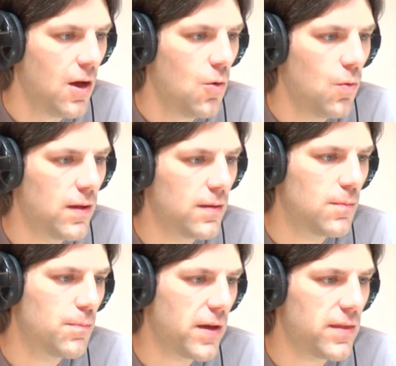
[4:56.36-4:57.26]
Well,
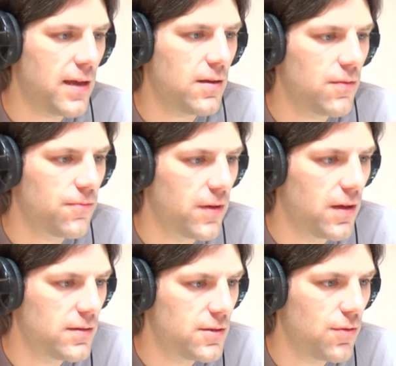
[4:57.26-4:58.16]
by the end of
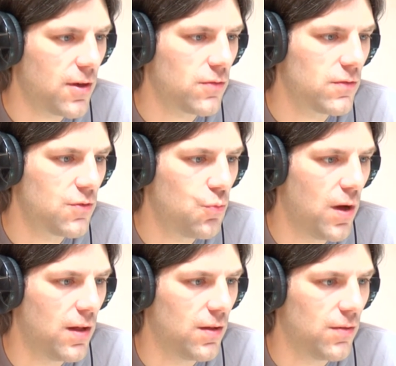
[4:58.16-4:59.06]

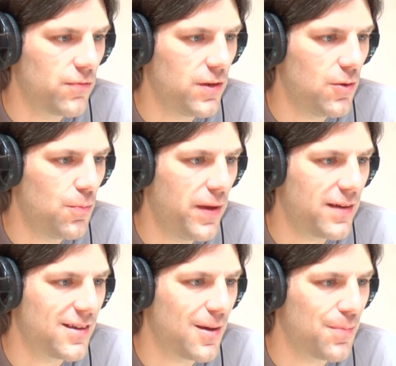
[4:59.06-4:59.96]
2012, you
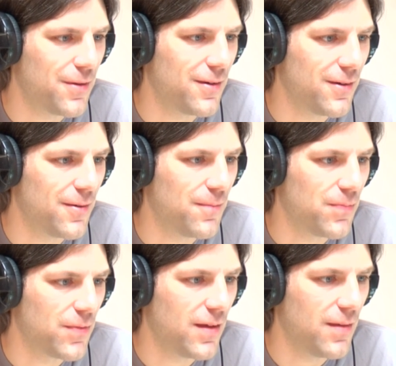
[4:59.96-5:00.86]
picked up
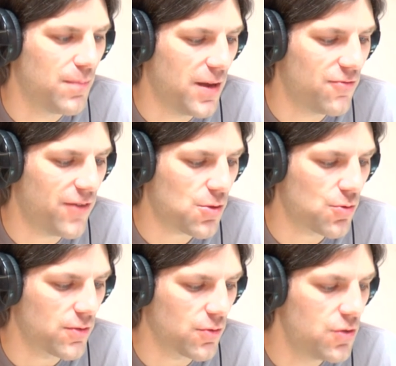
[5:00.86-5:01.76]

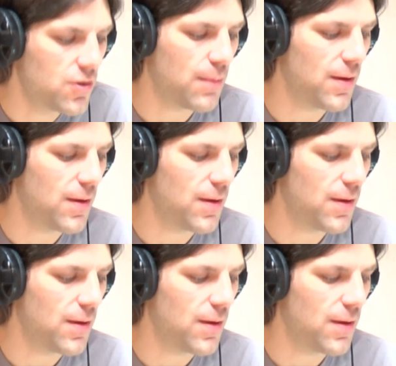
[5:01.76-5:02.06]
manufacturers or newcomer